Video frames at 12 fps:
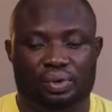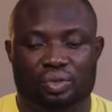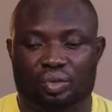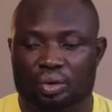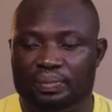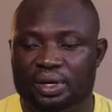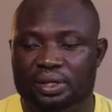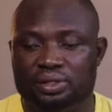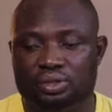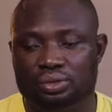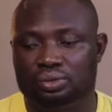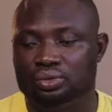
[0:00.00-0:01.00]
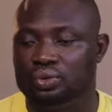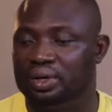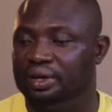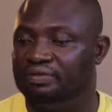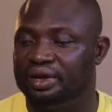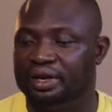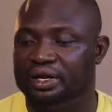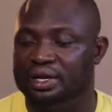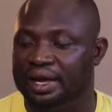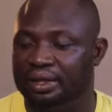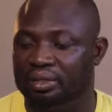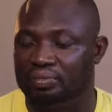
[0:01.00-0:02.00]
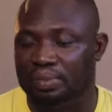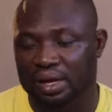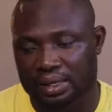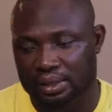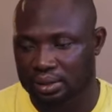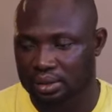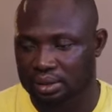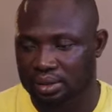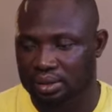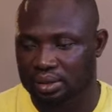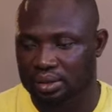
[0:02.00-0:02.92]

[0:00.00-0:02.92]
Sir, I must commend you. You are a very nice man.